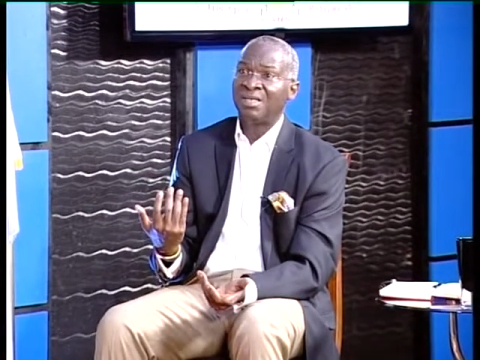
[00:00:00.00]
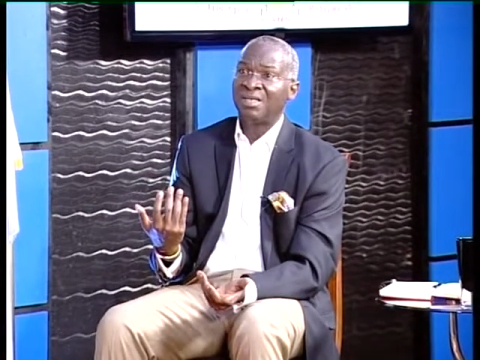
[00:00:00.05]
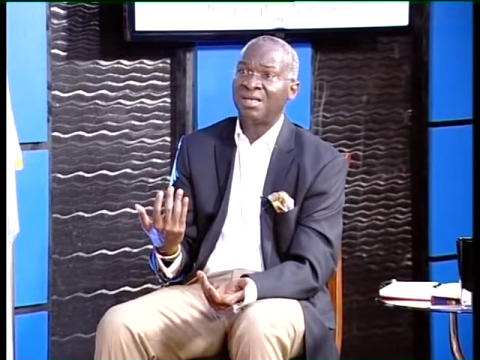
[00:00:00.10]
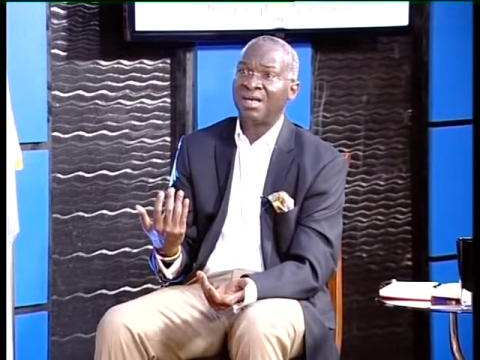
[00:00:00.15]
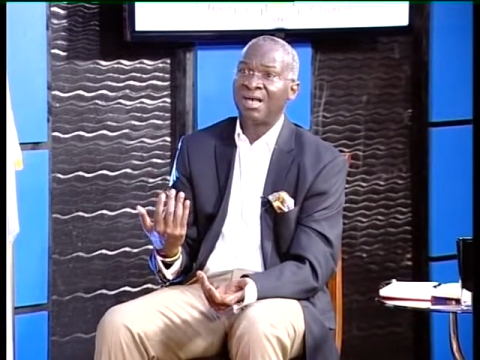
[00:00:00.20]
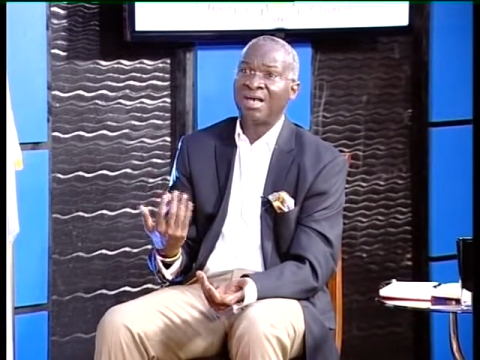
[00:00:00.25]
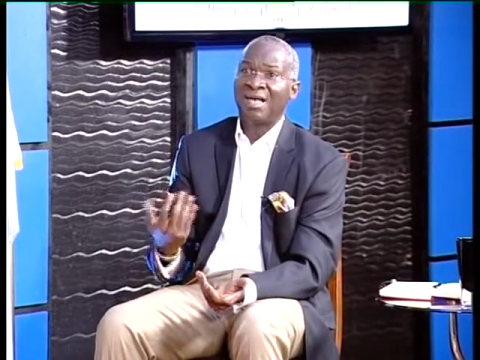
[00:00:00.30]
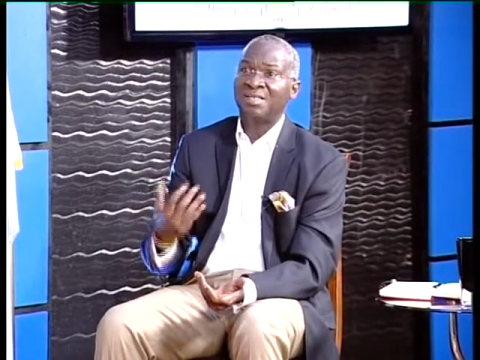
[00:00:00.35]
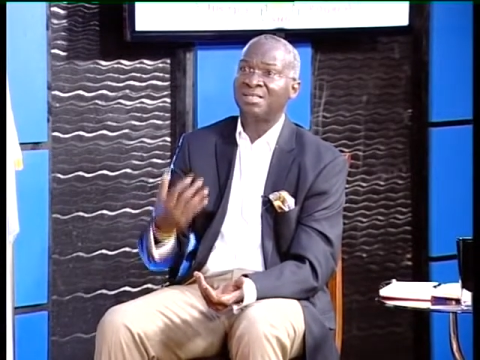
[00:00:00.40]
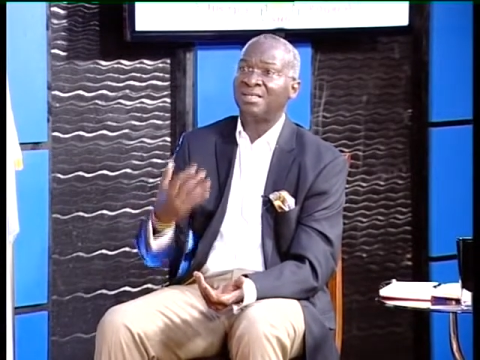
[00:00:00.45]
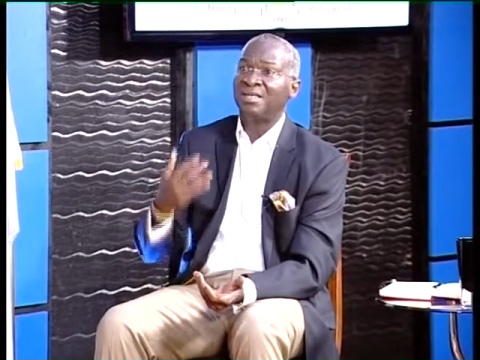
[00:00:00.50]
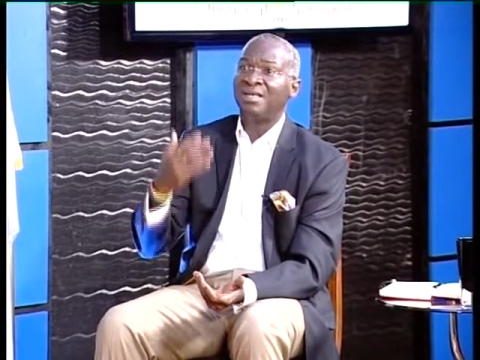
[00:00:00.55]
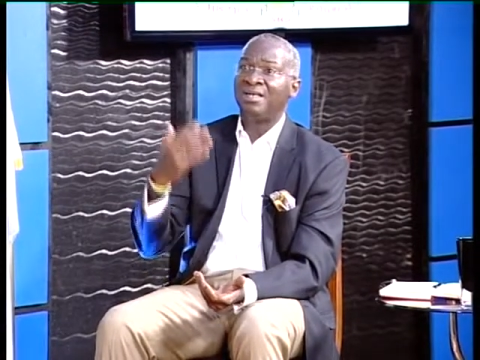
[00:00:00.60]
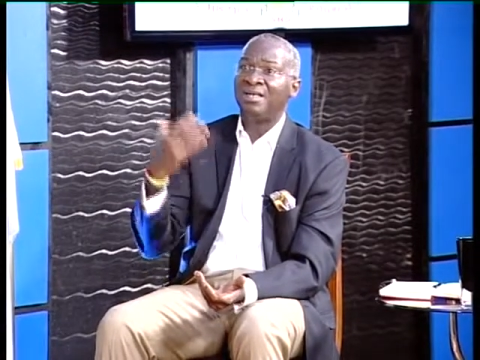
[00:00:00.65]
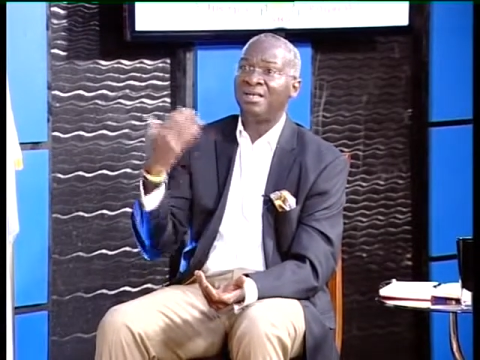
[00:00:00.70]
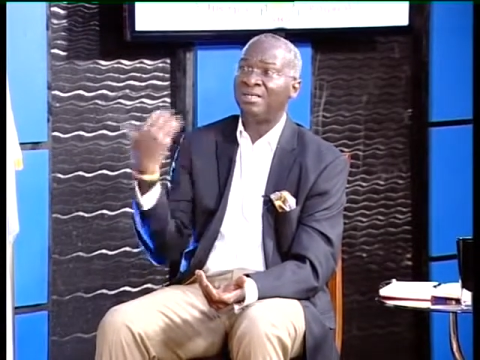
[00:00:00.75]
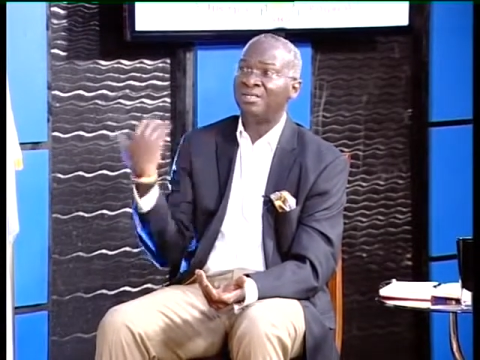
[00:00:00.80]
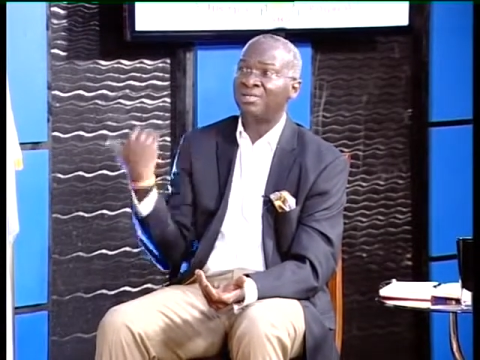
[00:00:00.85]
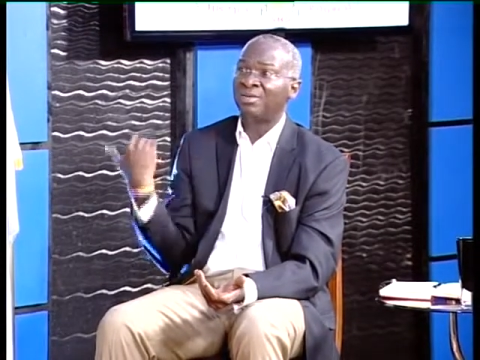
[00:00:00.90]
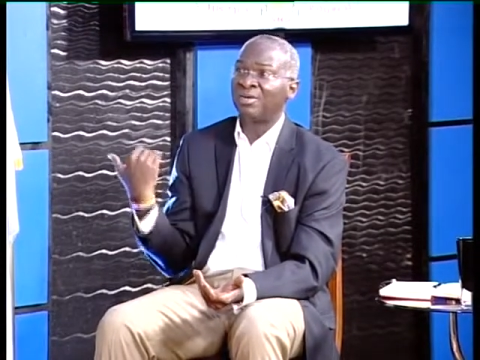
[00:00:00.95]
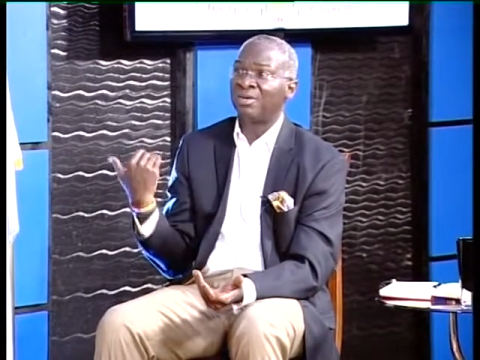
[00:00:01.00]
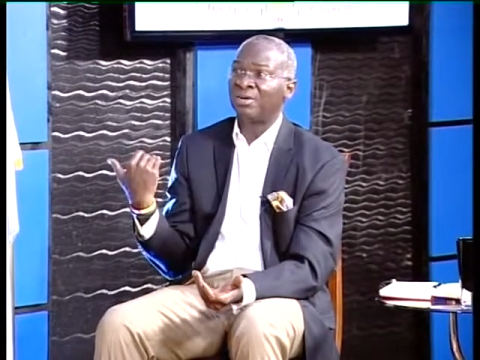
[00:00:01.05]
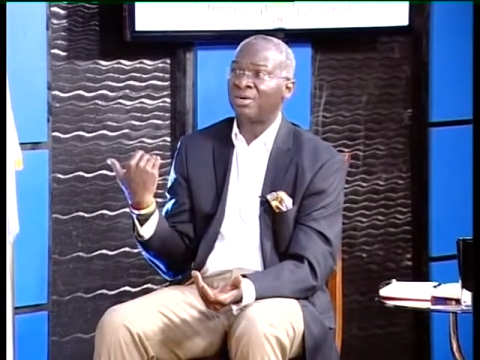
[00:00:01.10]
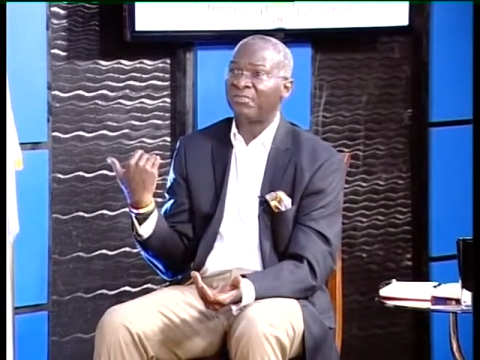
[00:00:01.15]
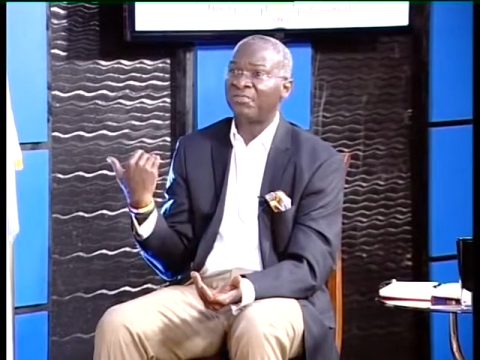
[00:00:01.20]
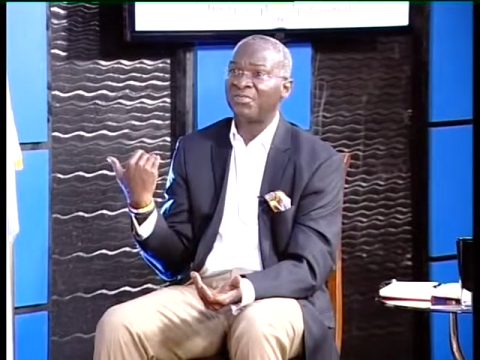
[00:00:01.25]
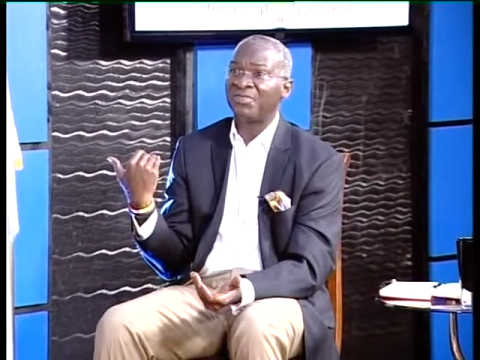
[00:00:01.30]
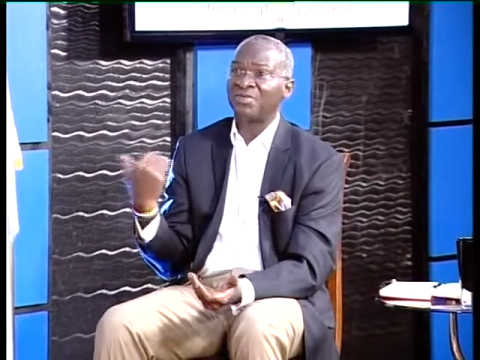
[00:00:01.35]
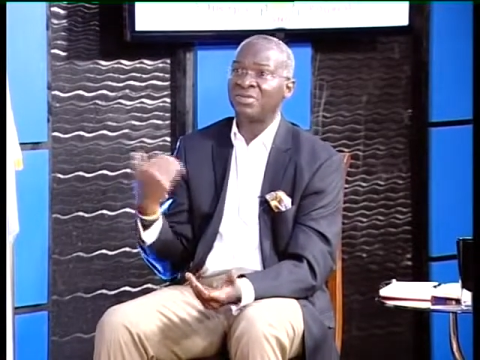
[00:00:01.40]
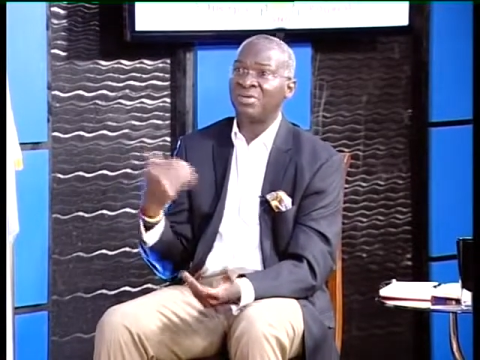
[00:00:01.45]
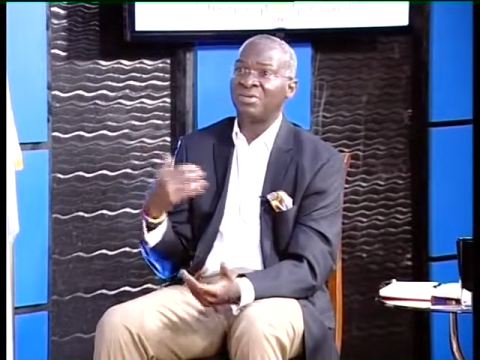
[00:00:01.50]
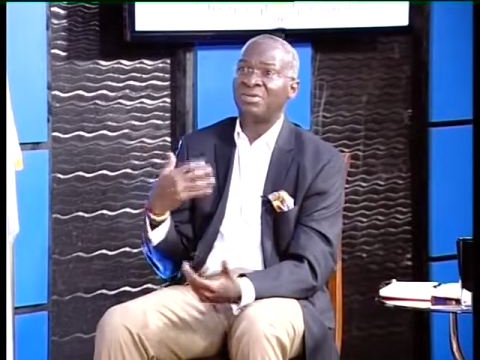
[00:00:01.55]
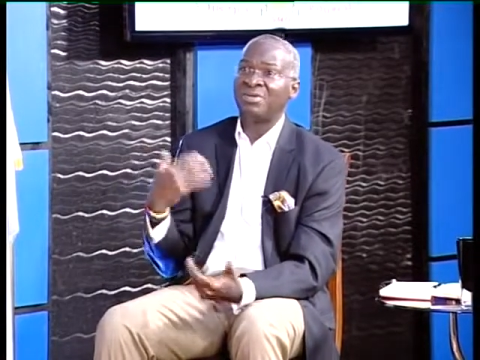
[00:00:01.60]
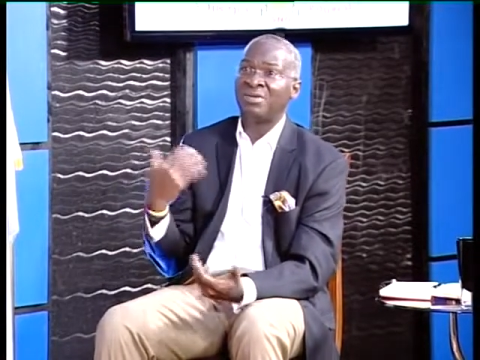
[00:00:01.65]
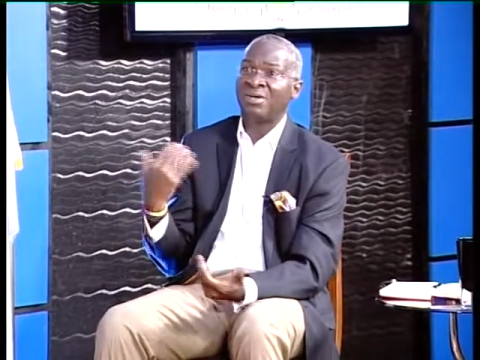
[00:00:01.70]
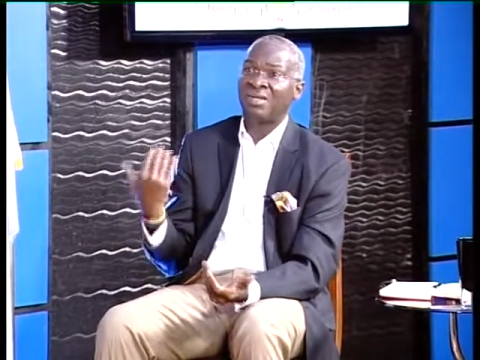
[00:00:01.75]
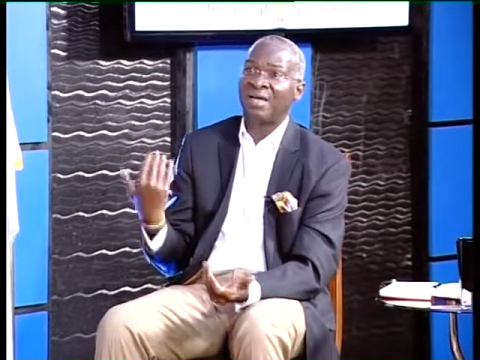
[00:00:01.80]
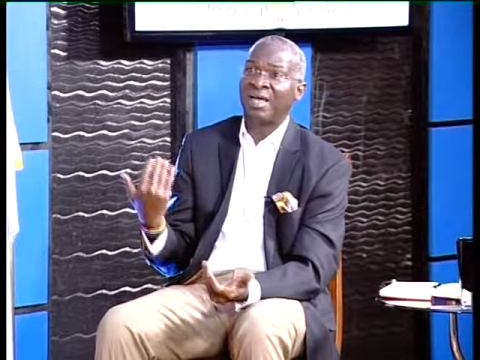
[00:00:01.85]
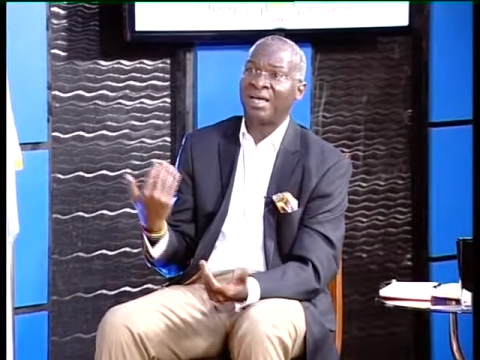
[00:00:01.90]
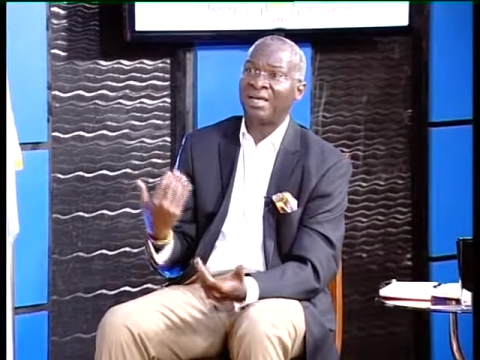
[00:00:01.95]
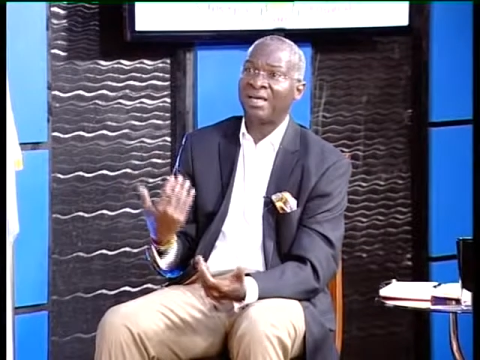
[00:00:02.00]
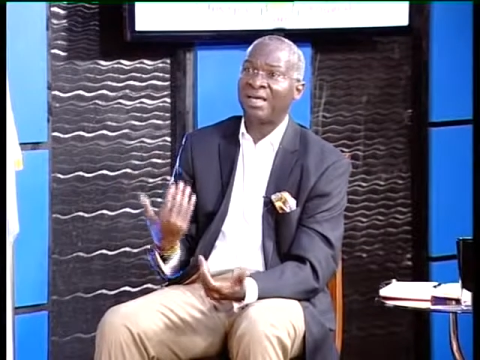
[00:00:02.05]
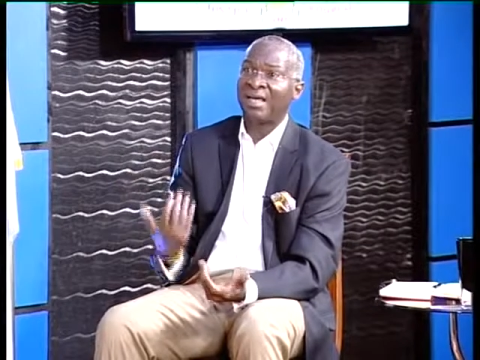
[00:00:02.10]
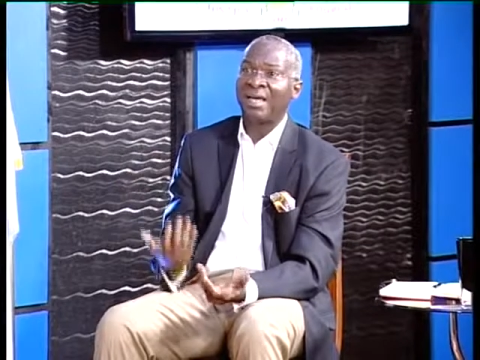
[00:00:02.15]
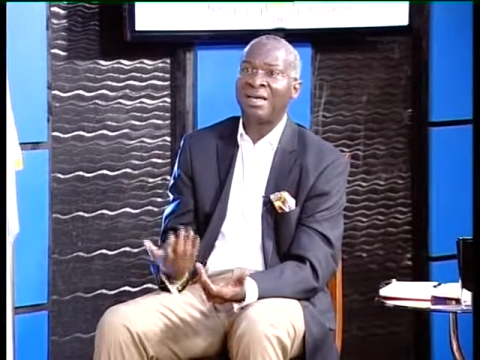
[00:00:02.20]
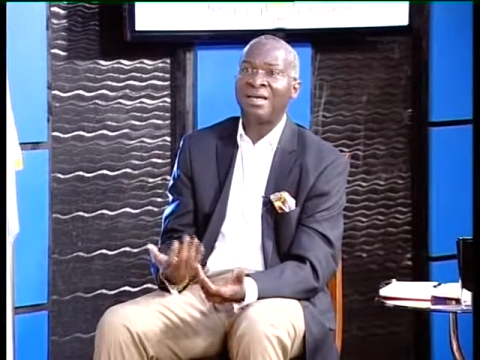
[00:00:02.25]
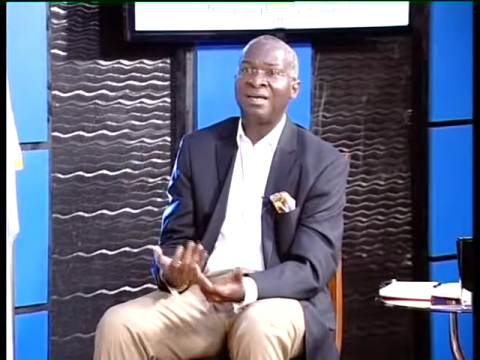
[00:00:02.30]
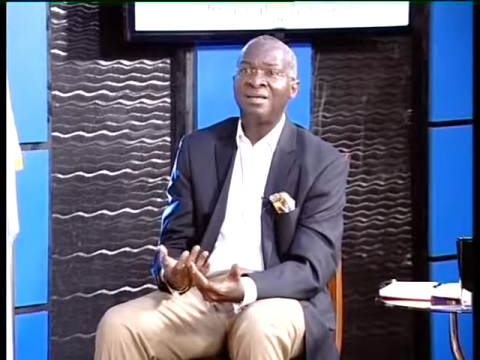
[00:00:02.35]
has a liaison office or the other here.